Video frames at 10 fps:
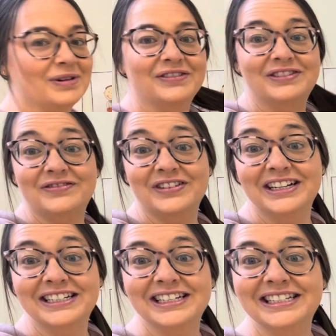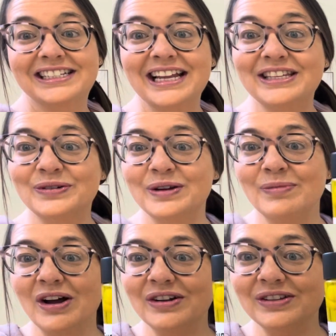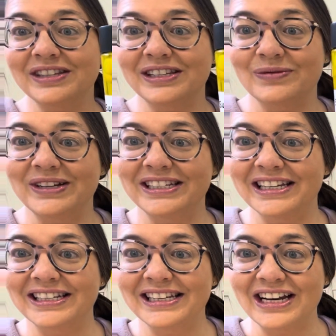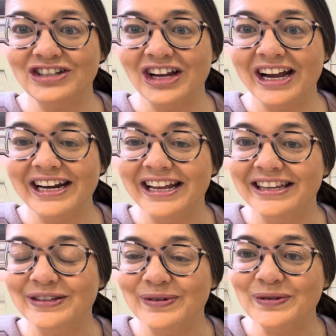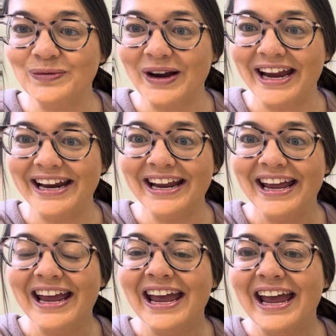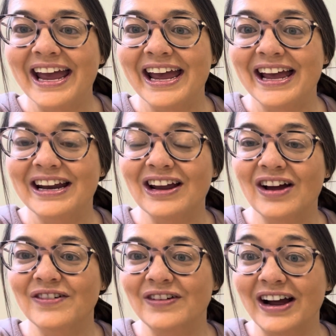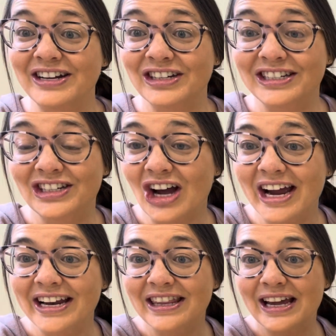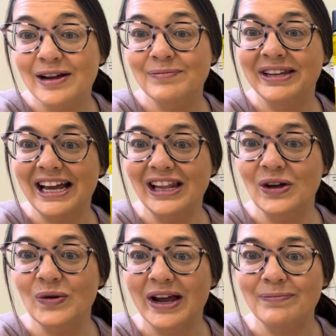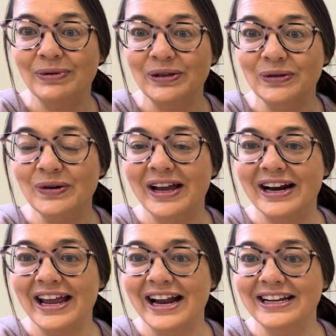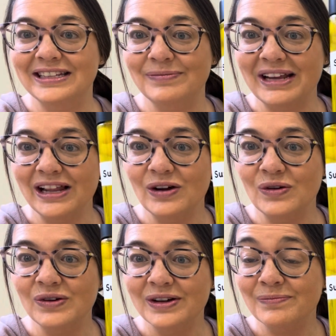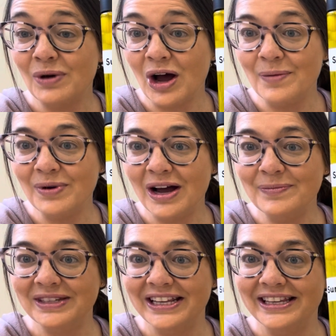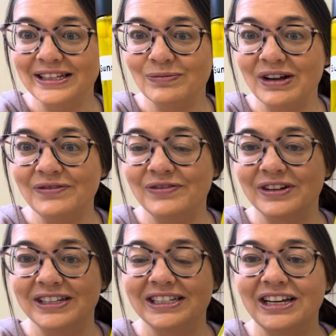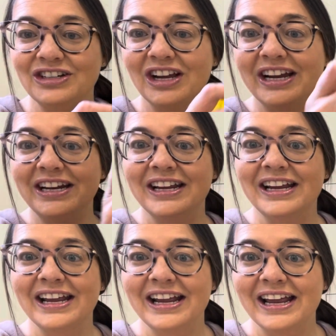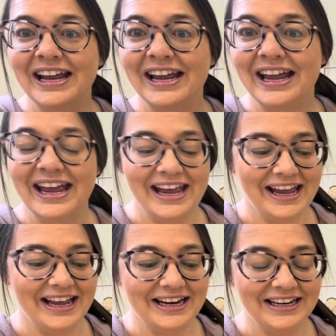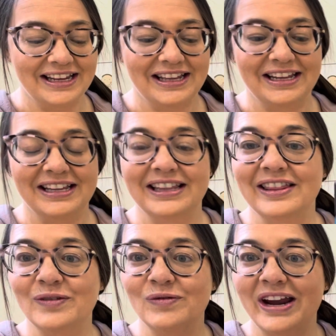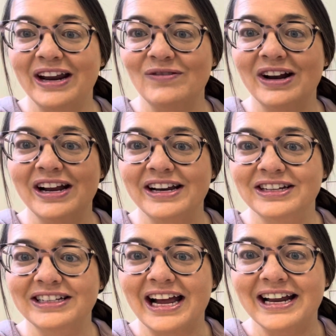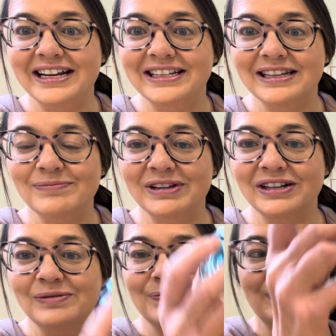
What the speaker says: of different sensory bottles. This one's sunshine and this one's rain. And I just dyed them yellow and blue, and I added some yellow pom-poms in this one for the sunshine. And the rain one, I just added some little